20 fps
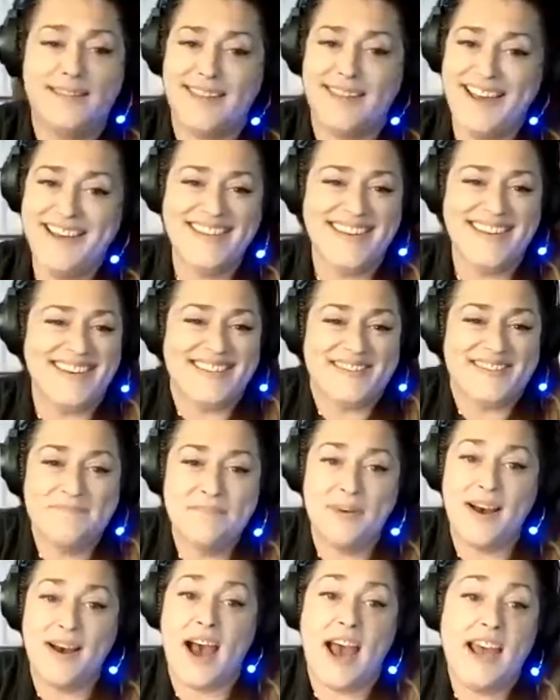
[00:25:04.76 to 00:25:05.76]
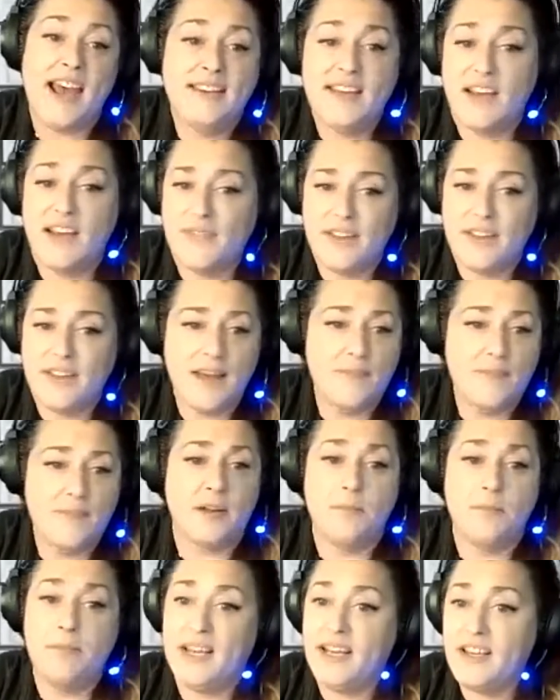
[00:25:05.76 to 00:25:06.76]
to say this, but I definitely am
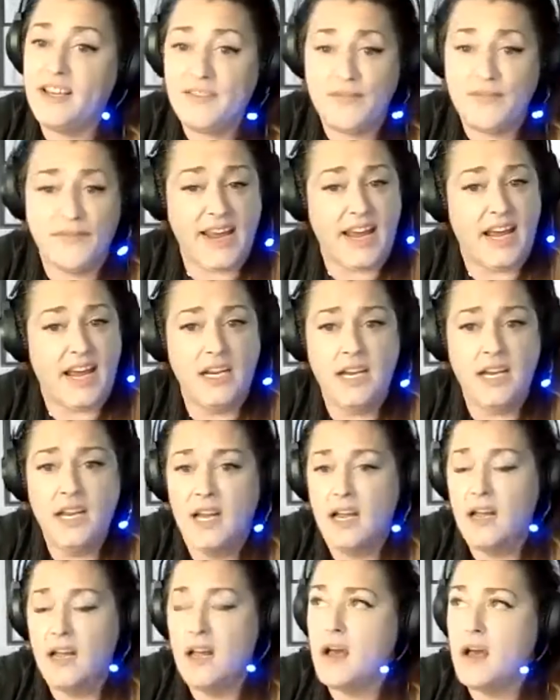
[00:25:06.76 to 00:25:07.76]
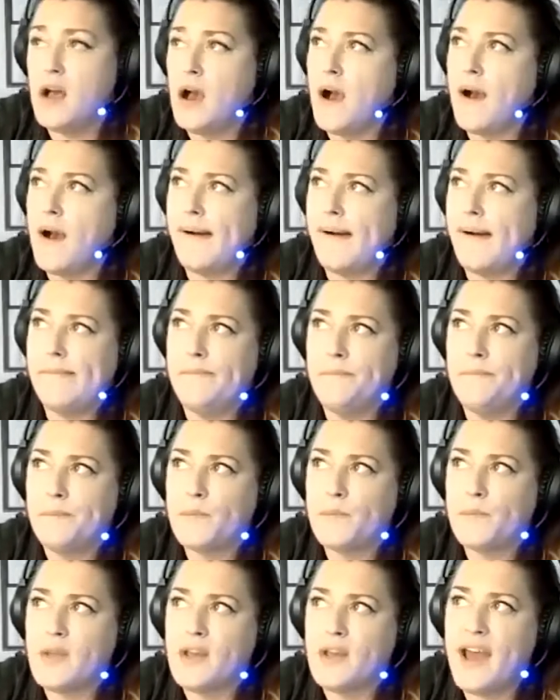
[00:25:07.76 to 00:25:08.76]
their biggest fan.
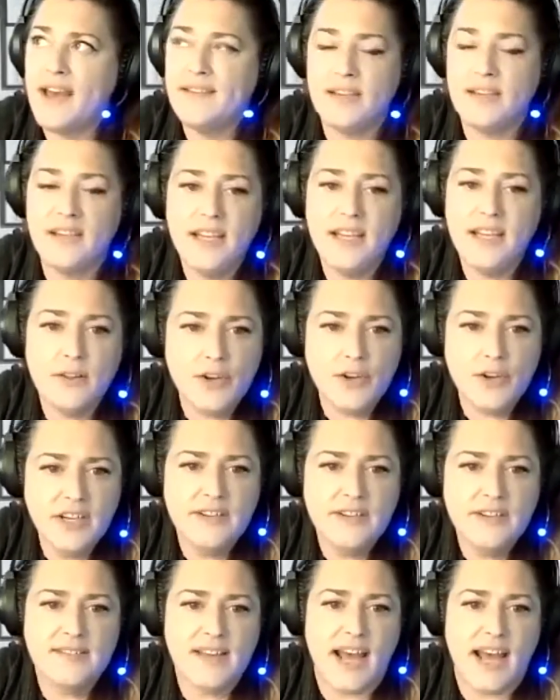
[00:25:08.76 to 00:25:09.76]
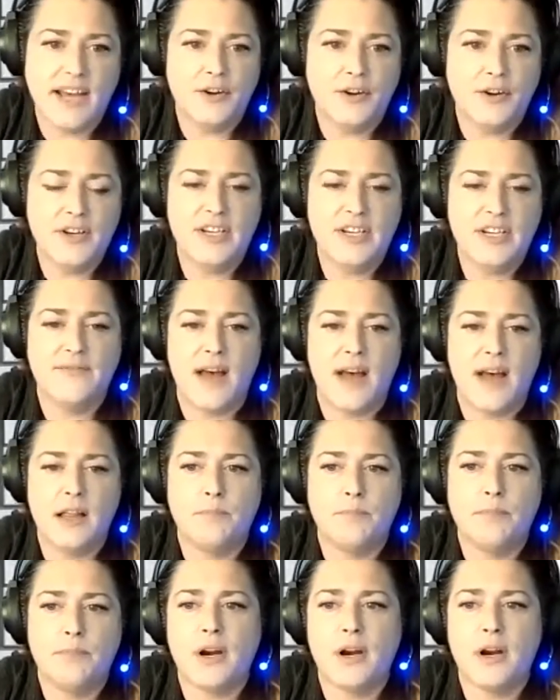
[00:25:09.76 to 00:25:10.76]
As an e-learning designer and
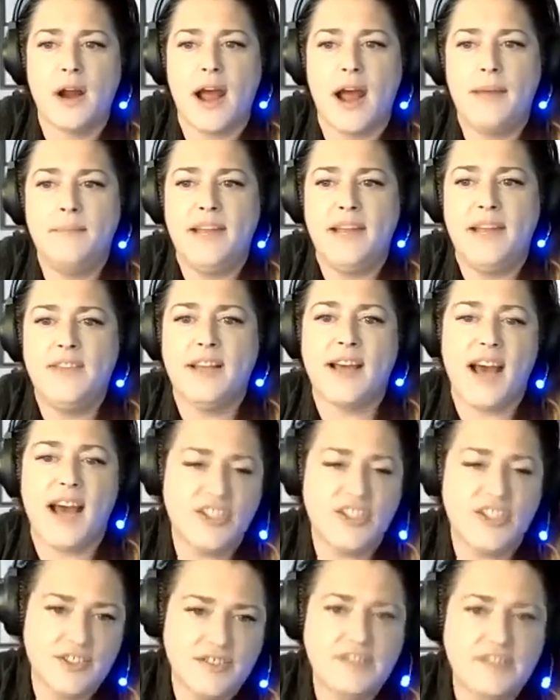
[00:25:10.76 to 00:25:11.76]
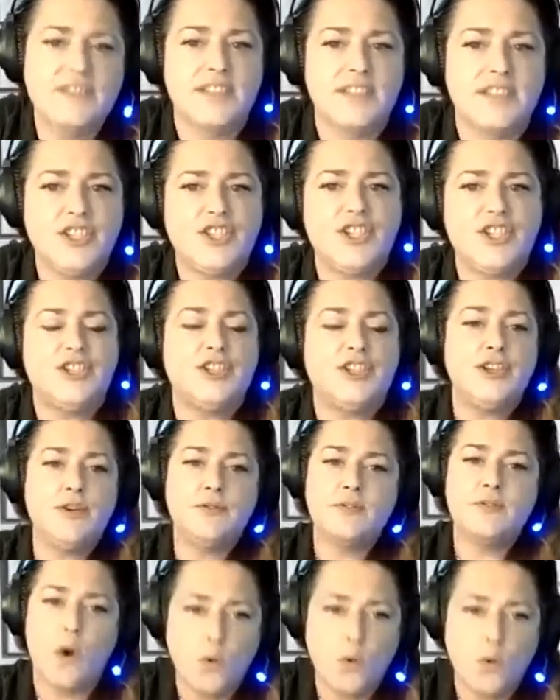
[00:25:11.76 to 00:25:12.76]
developer, I made the conscious decision to
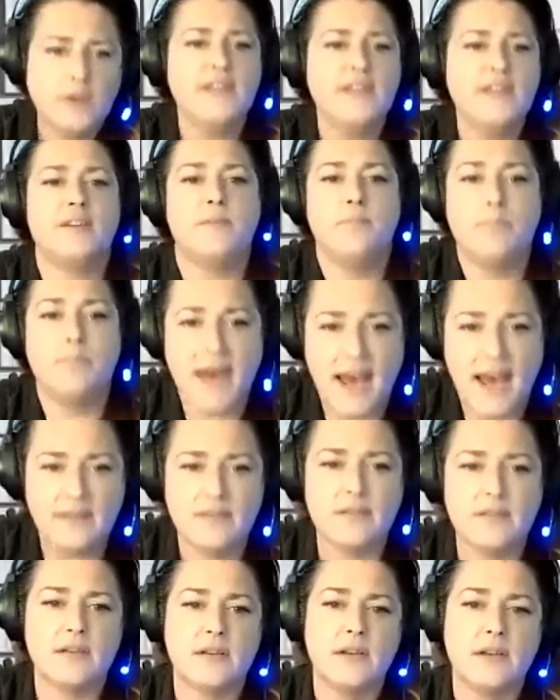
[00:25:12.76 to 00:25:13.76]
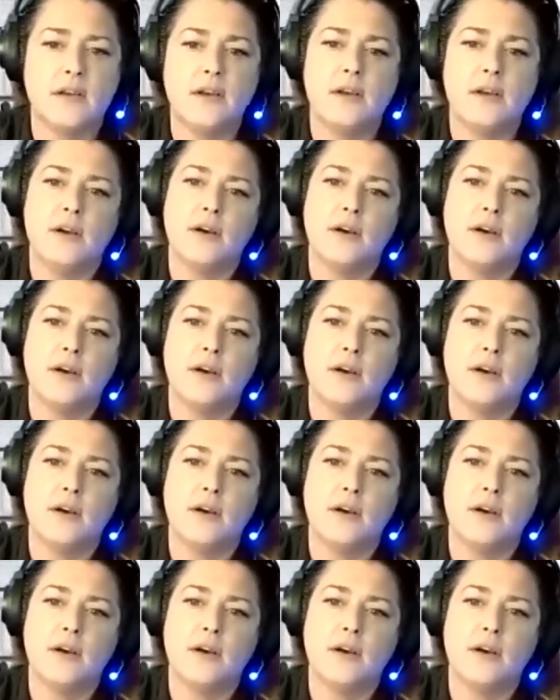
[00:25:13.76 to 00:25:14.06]
use only the best